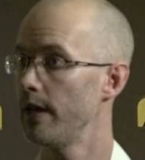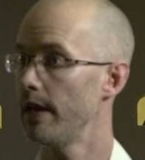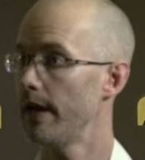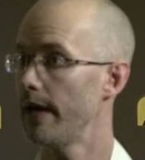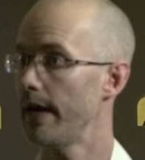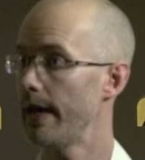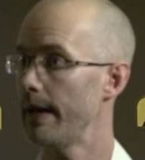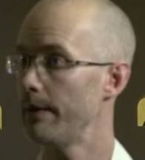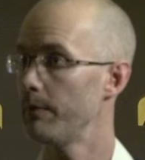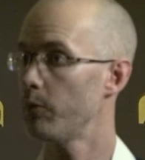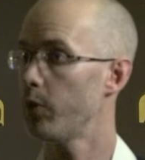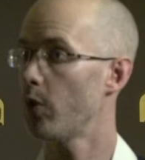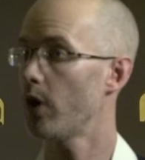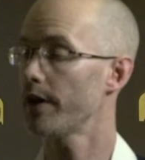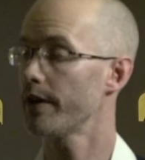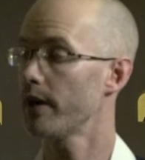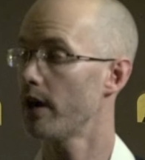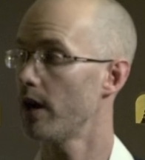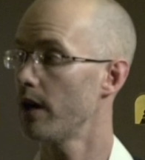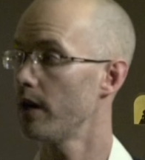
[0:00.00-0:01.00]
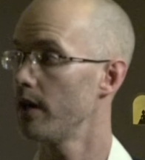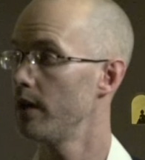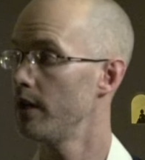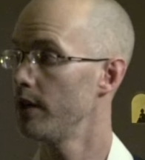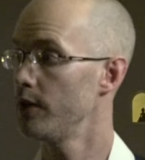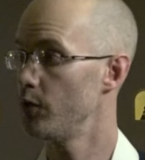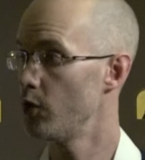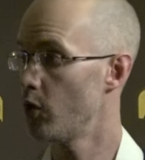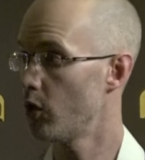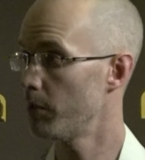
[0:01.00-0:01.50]
um, what our
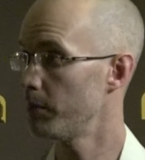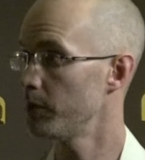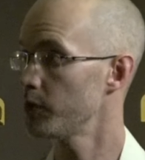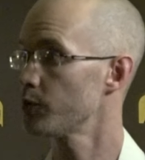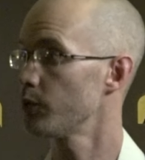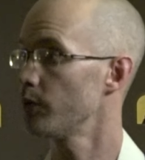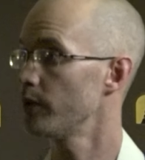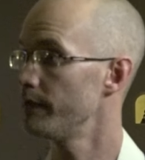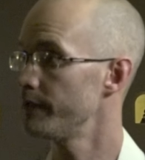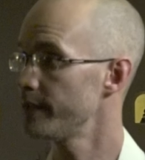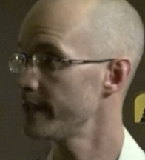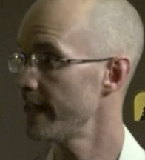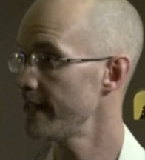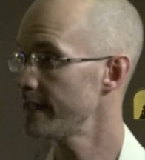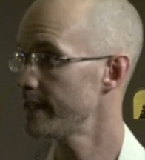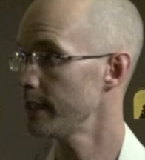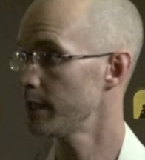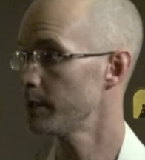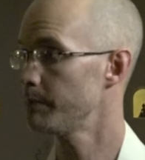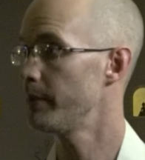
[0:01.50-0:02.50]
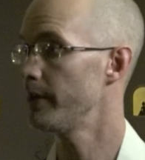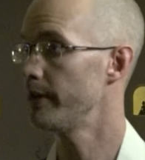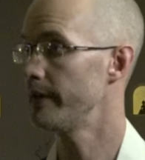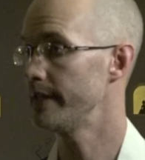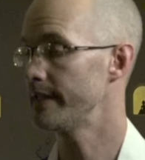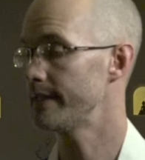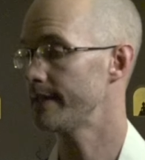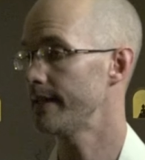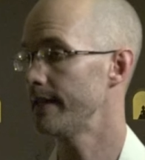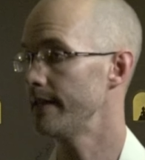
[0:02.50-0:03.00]
normal sort of sense
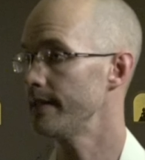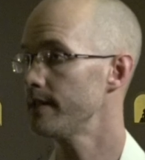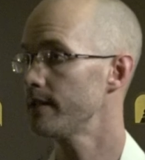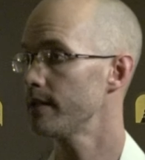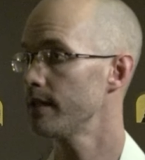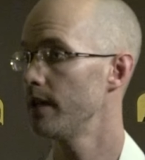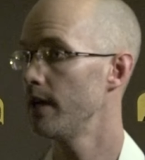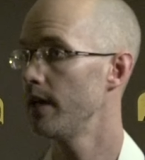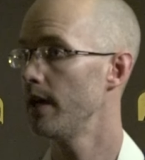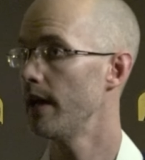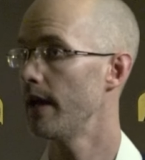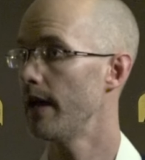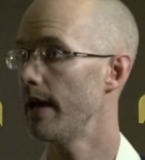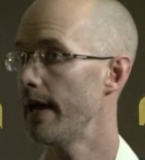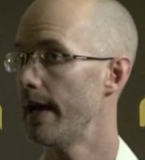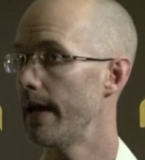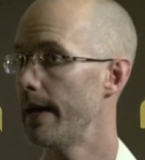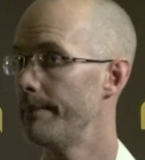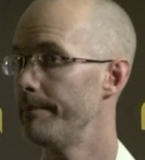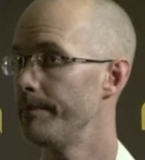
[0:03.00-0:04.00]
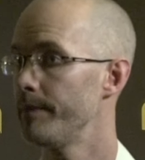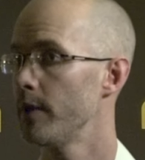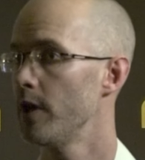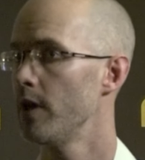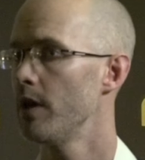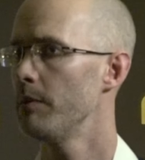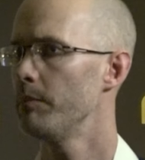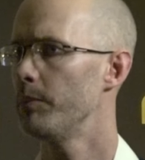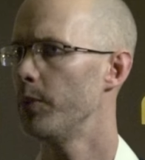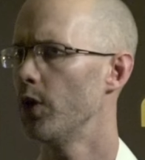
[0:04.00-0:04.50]
experience is. Um,
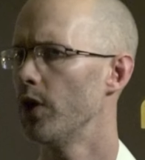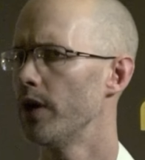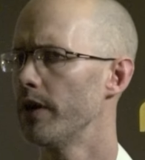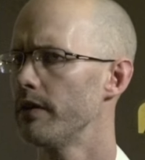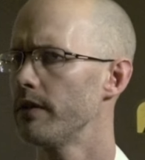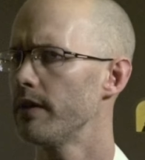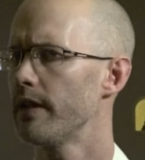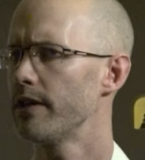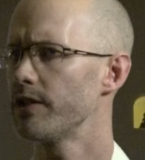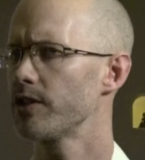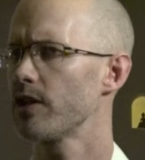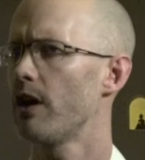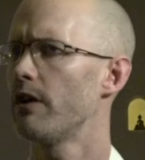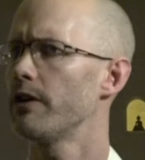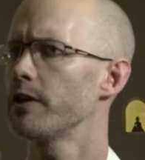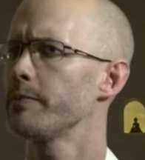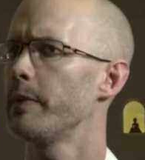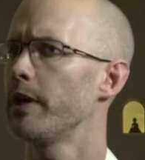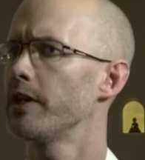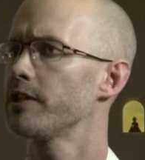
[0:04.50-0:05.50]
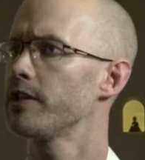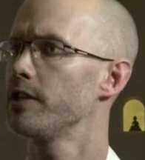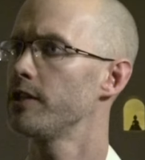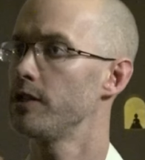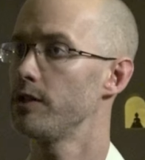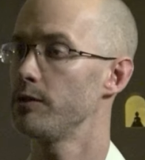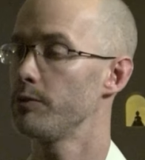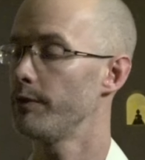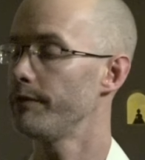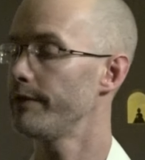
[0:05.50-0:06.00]
but there's
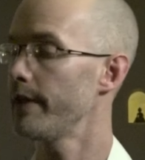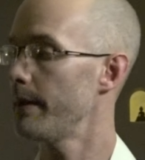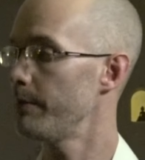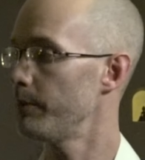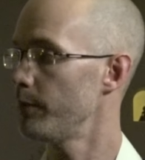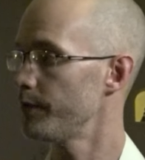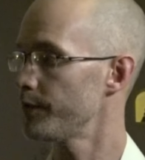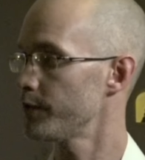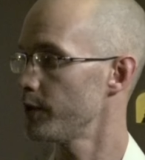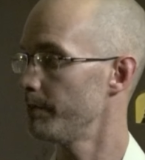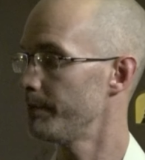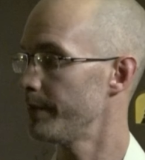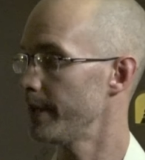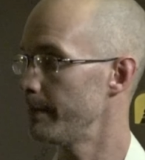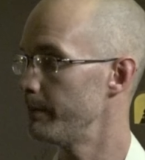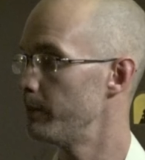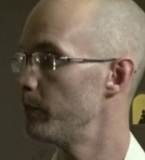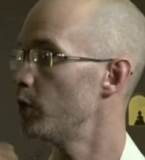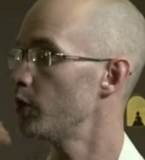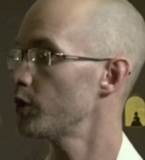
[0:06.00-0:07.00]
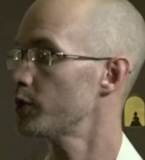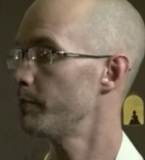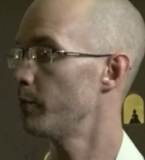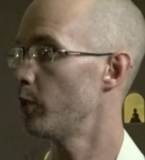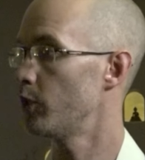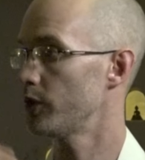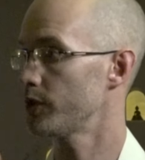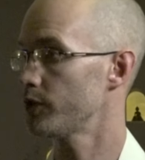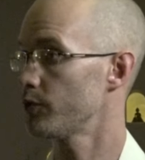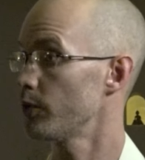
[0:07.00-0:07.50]
correspondences with them with something much
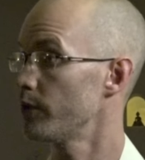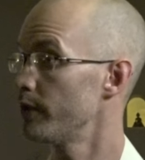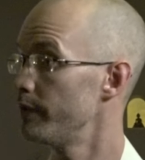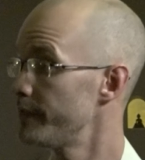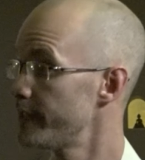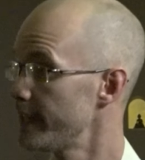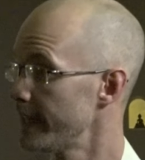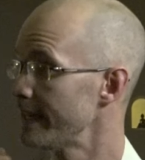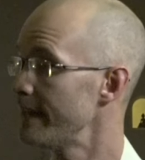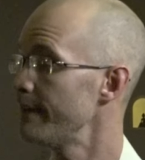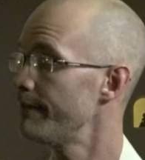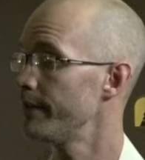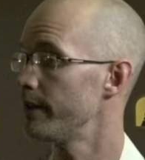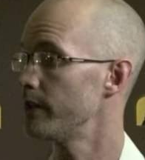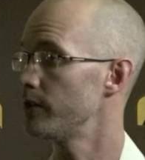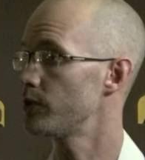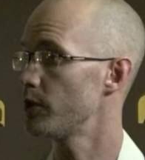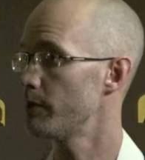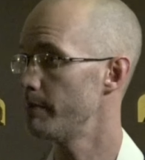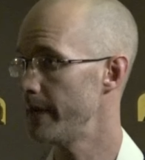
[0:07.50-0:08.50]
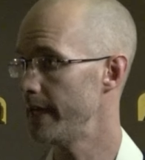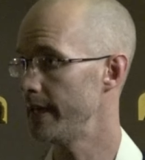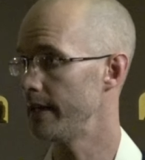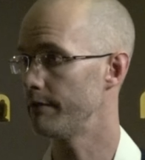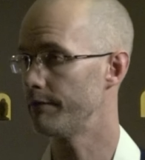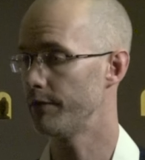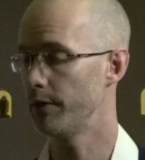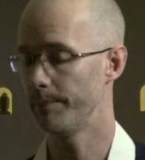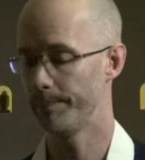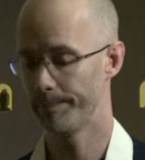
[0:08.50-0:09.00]
more sort of significant or
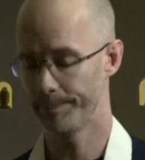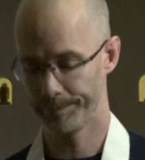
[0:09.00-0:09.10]
meaningful.